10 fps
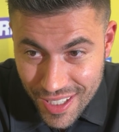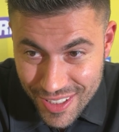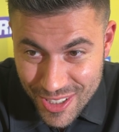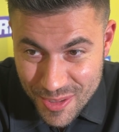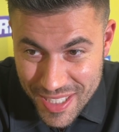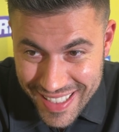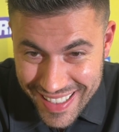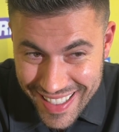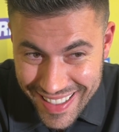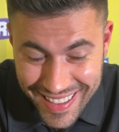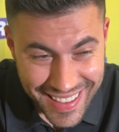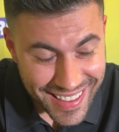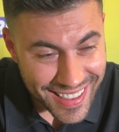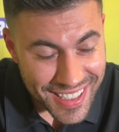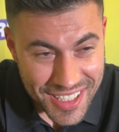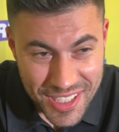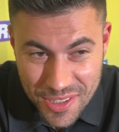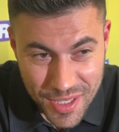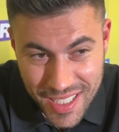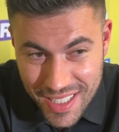
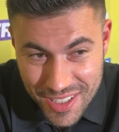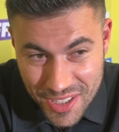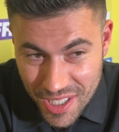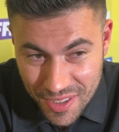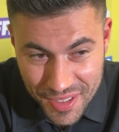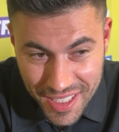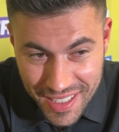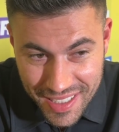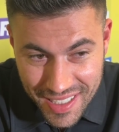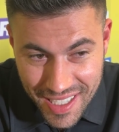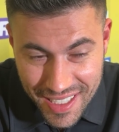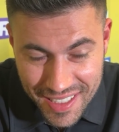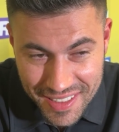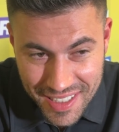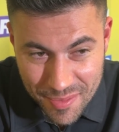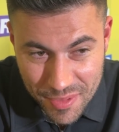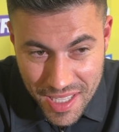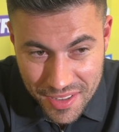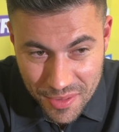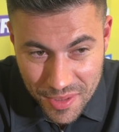Lewie deserves it, and I'm
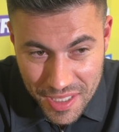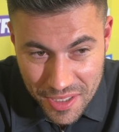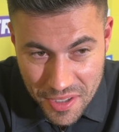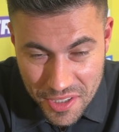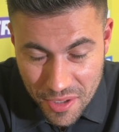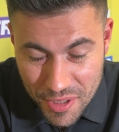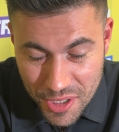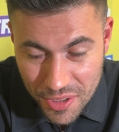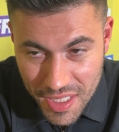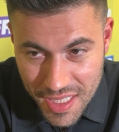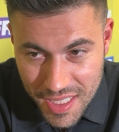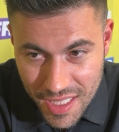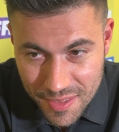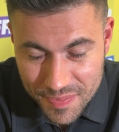glad that he got his opportunity tonight.